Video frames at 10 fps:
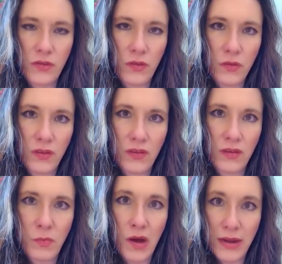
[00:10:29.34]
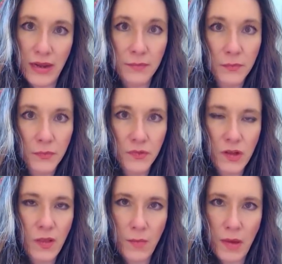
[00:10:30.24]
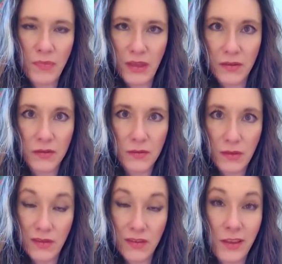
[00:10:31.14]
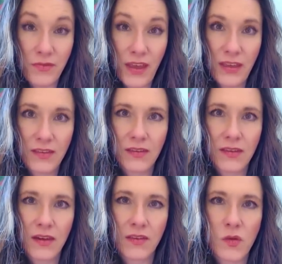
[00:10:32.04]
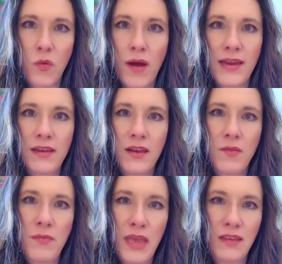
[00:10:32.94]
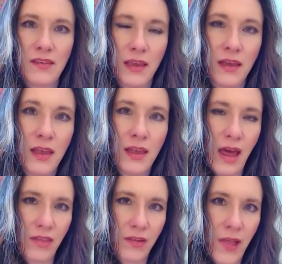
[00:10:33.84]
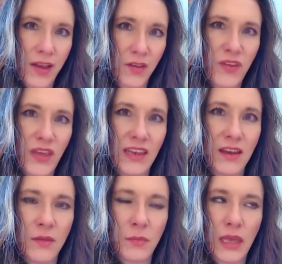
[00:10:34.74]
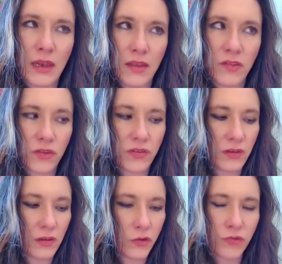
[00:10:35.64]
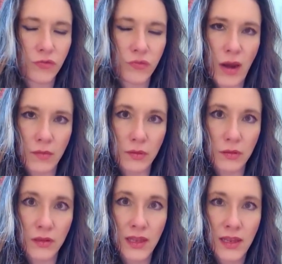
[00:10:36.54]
uses his body to climb up these cliff faces, and it's quite an amazing athletic feat. I mean, it's just incredible